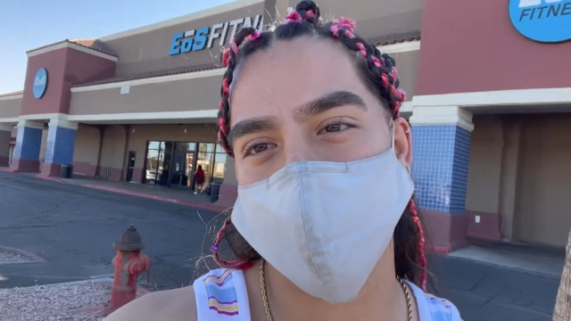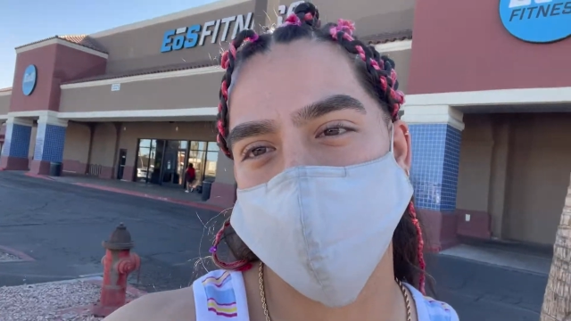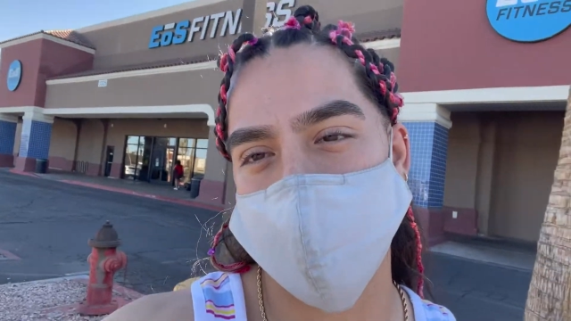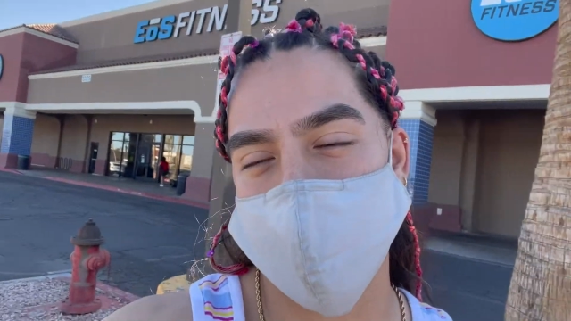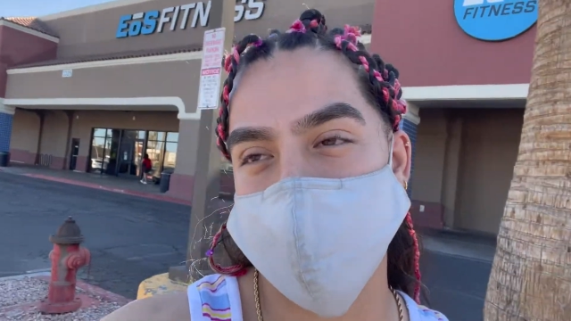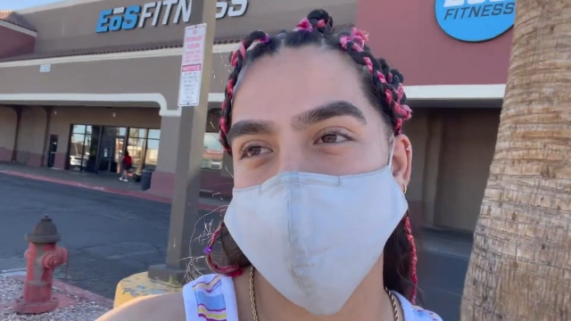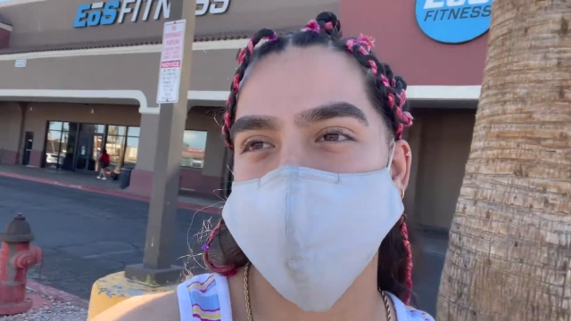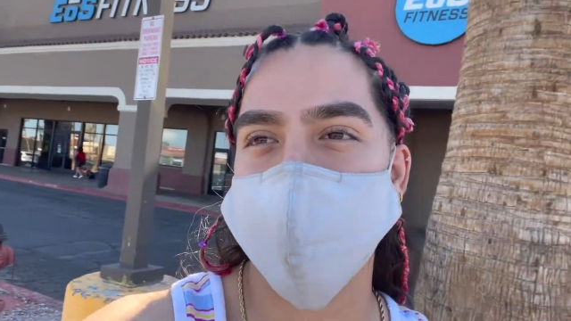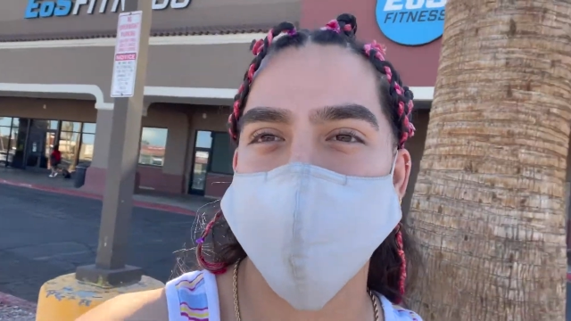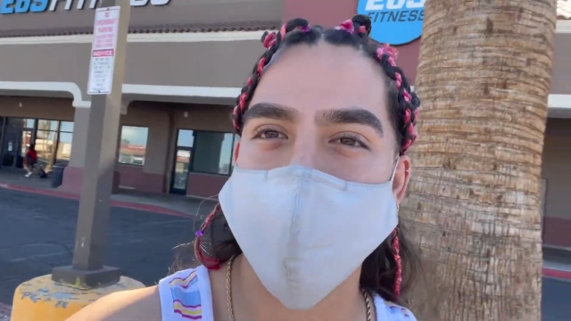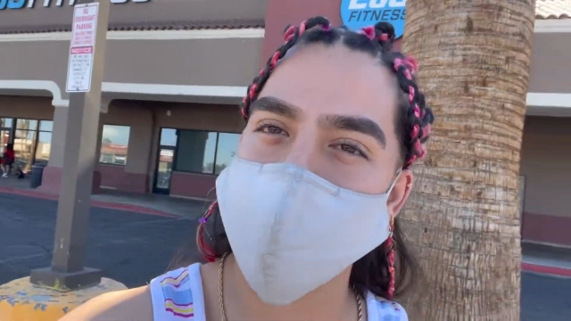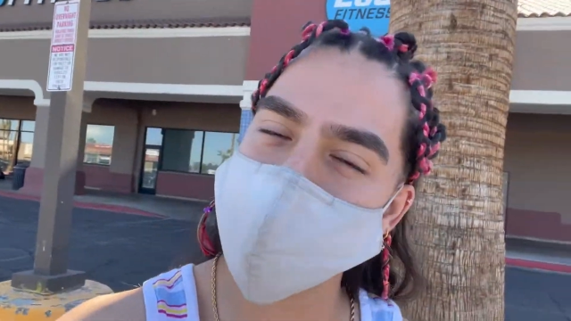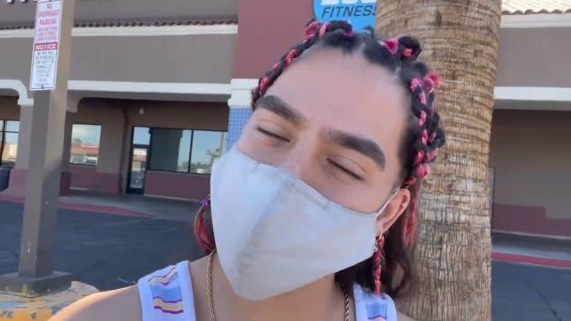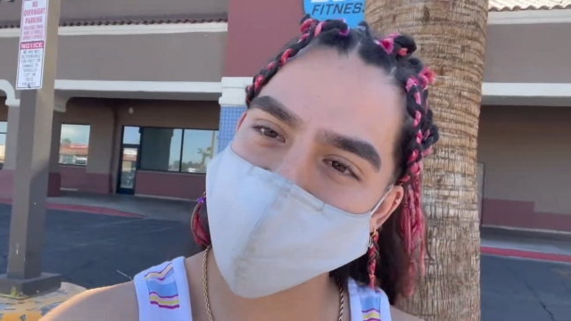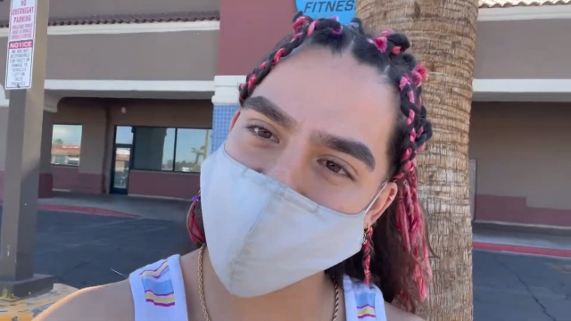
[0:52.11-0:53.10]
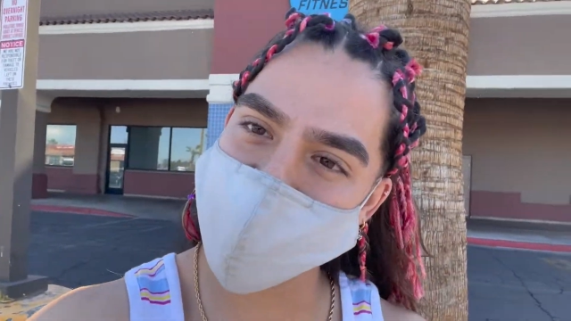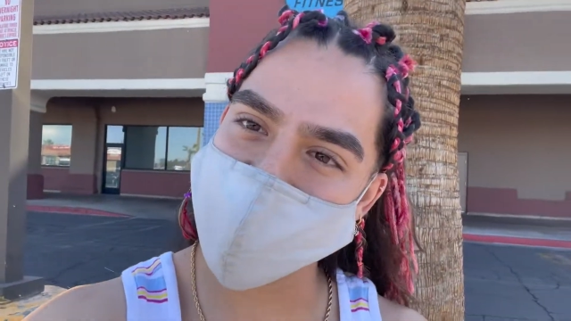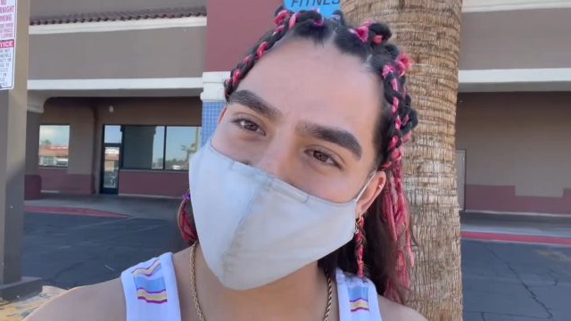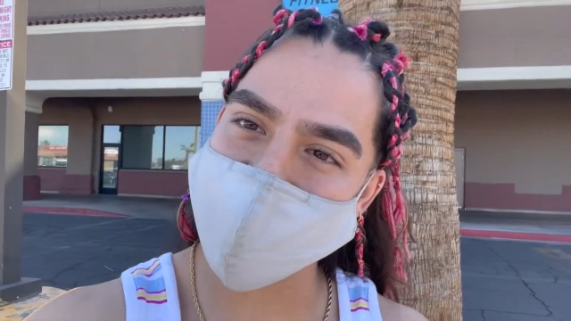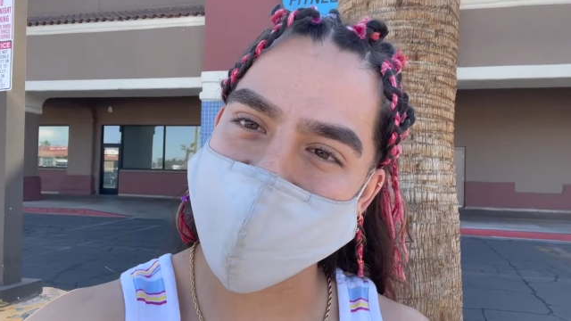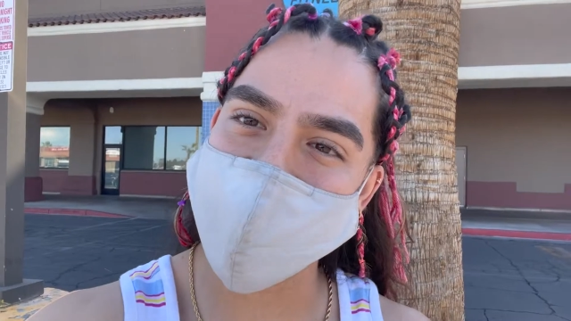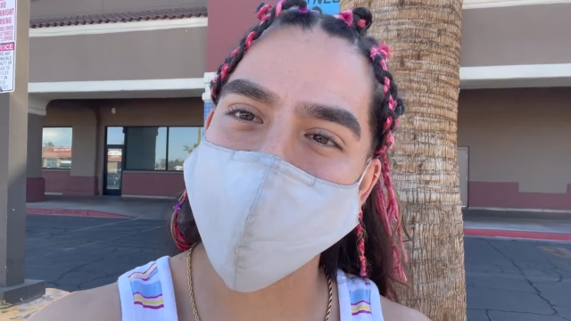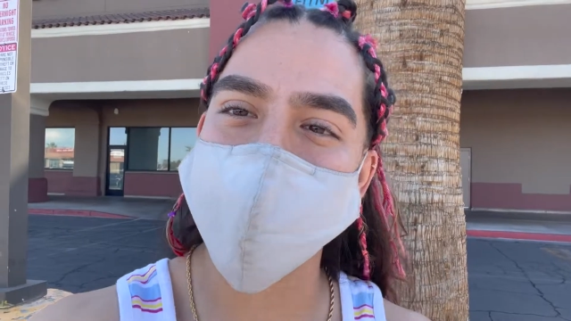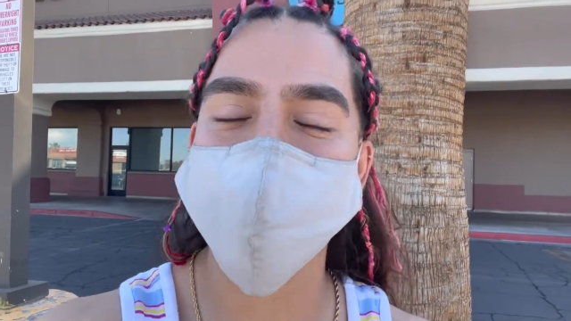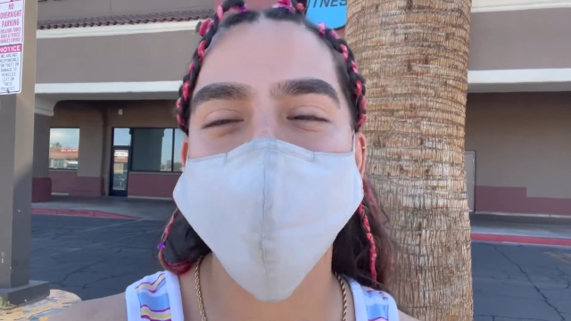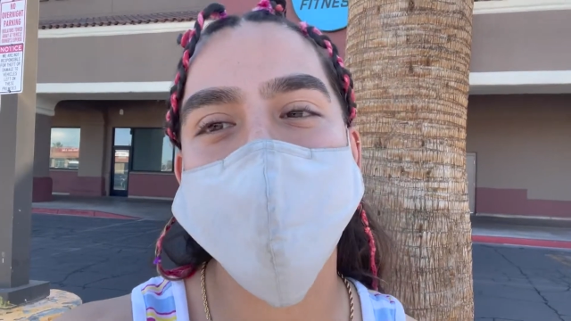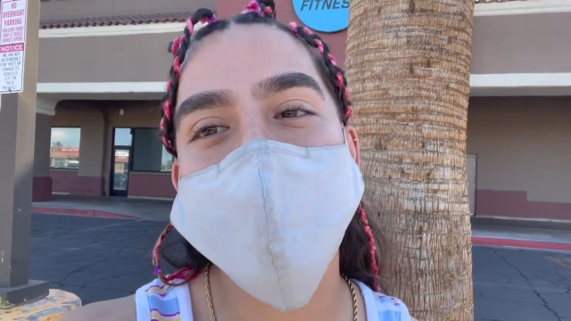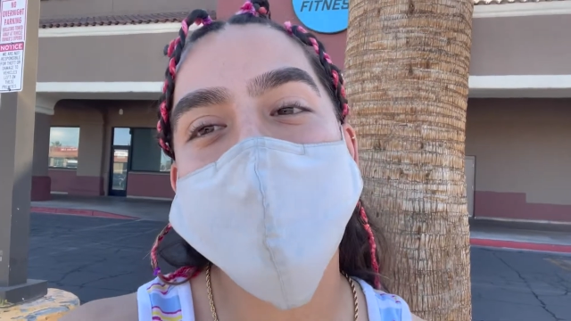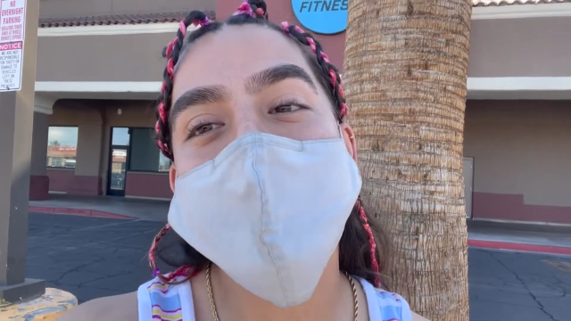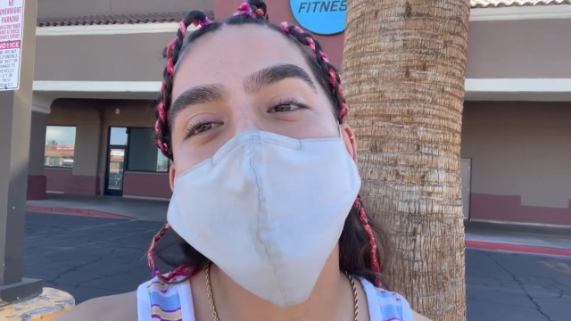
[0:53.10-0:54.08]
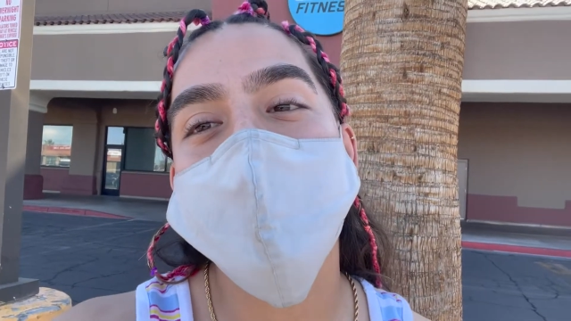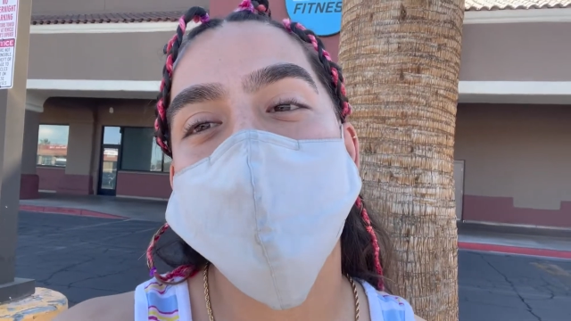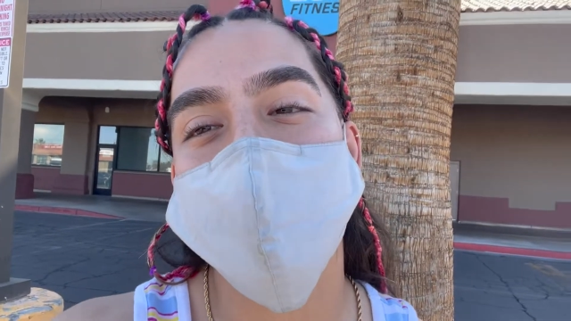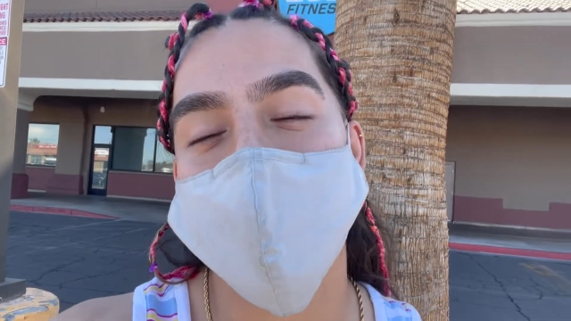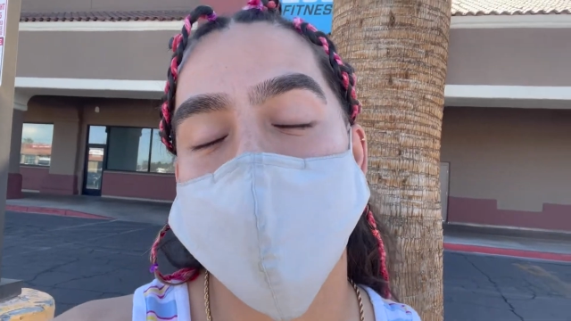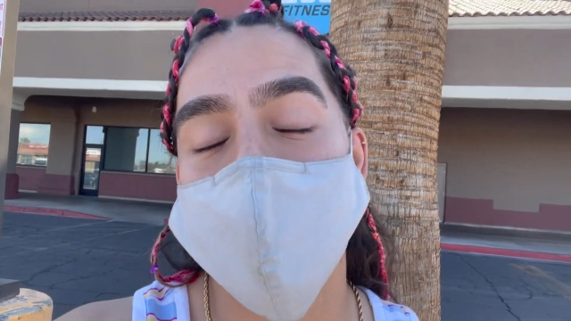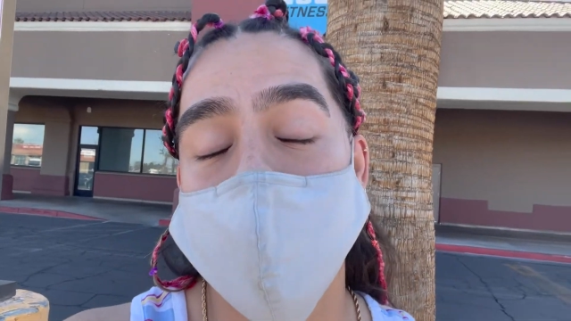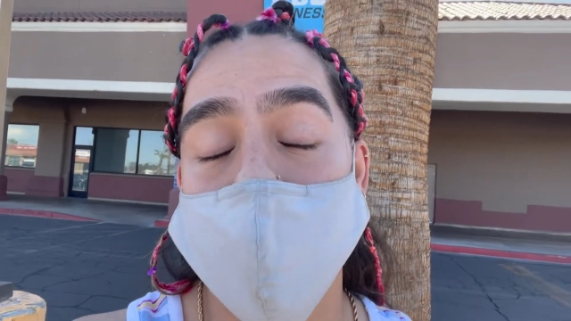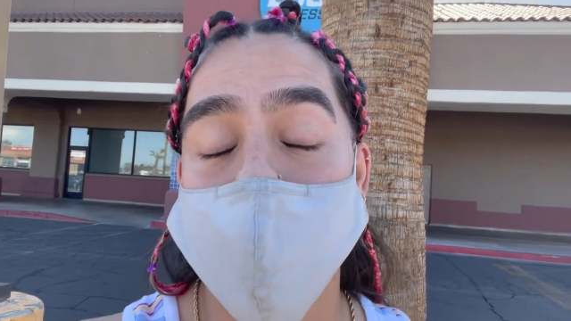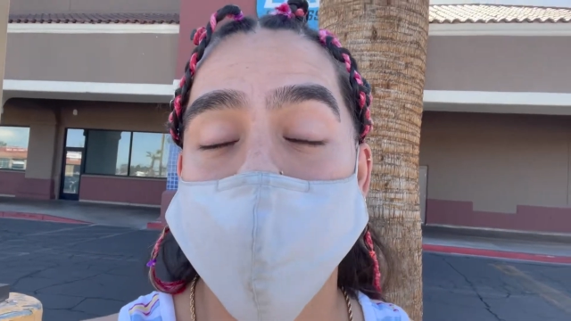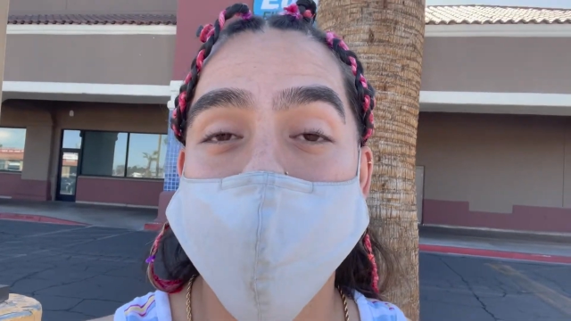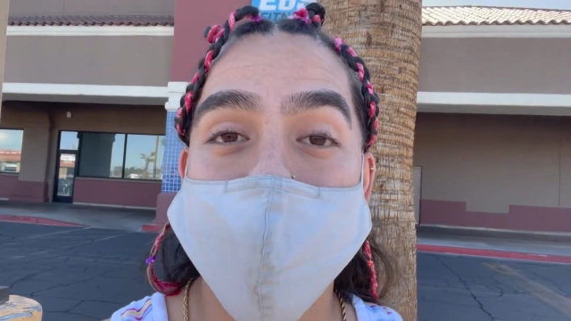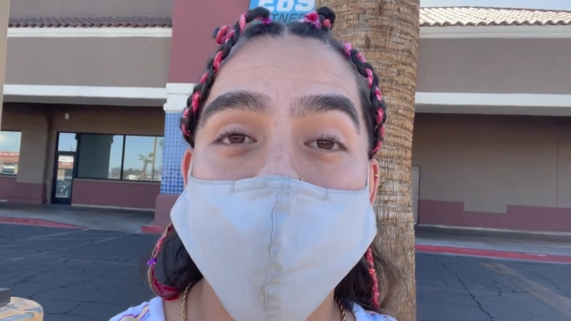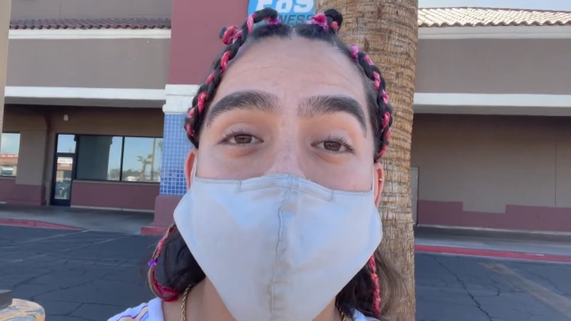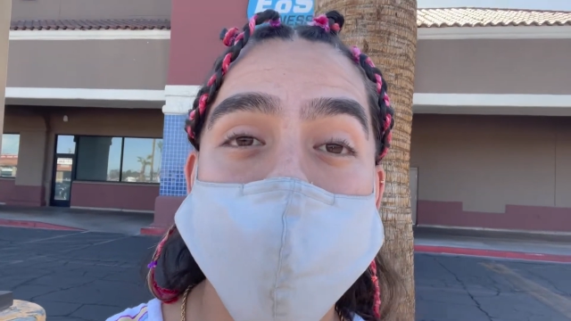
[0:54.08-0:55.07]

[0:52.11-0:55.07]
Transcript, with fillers: Andre forgot his pre-workout, but I'm about